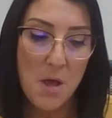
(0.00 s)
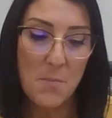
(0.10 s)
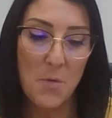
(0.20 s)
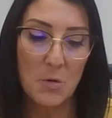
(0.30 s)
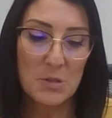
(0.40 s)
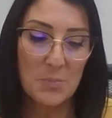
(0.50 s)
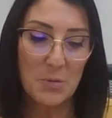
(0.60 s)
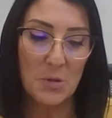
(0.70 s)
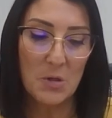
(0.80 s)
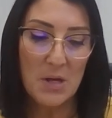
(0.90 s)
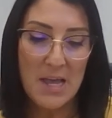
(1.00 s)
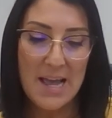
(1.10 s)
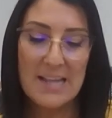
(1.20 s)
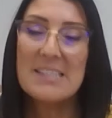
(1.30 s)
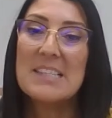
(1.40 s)
multiple
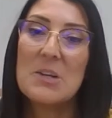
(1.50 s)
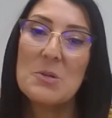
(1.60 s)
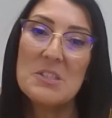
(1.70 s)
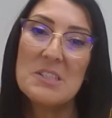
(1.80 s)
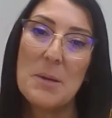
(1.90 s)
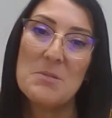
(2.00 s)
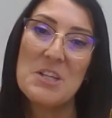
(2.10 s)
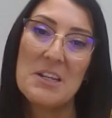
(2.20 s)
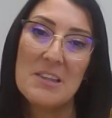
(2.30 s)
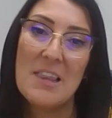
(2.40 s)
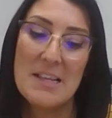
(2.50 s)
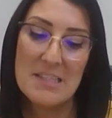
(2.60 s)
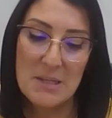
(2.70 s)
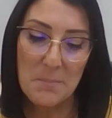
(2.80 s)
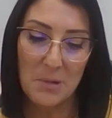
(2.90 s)
and single subject
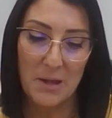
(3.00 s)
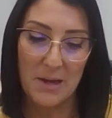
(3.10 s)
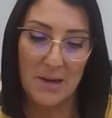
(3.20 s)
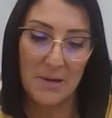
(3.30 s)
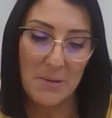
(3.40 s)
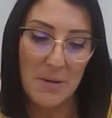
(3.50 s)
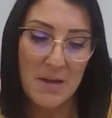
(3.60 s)
lesson plan